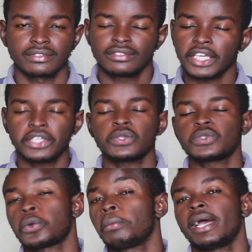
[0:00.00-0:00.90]
Thank you
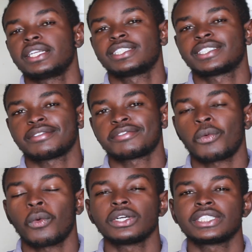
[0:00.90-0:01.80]
so much
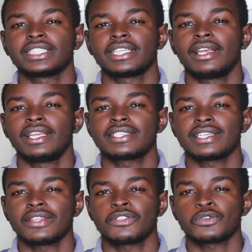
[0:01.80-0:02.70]
for watching and
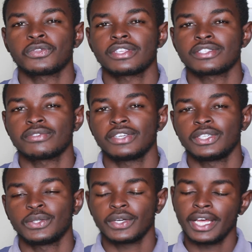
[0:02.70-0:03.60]
listening through this
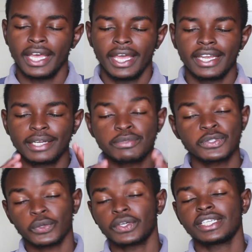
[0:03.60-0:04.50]
video. And I'm
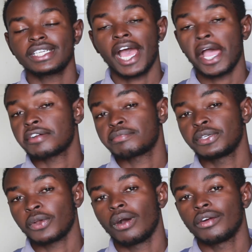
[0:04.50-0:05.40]
sorry I have
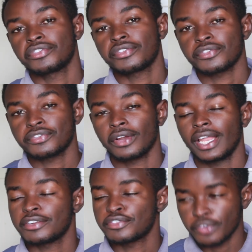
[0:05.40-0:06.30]
been off for
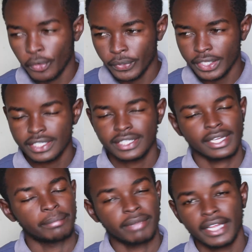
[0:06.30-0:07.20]
like 4 weeks,
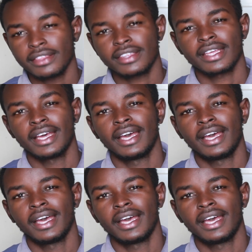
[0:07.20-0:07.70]
a month.